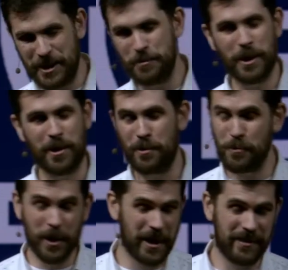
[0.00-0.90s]
you are, or
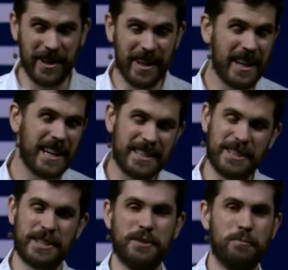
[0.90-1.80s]
whatever. It
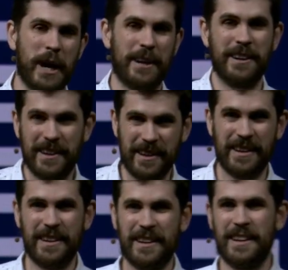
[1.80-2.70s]
doesn't matter.
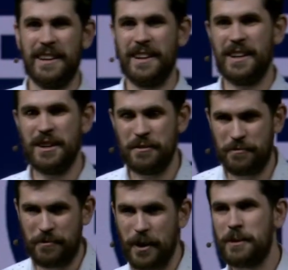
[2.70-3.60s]

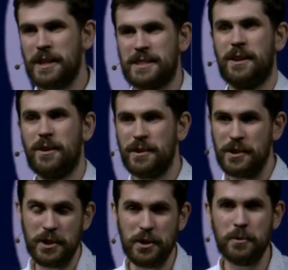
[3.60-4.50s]
Focus on
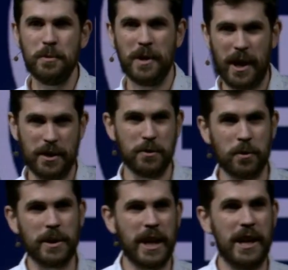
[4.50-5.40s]
you and
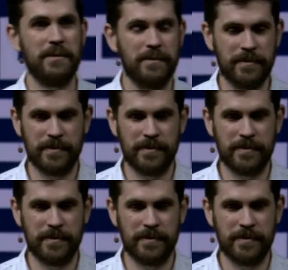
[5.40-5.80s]
your game.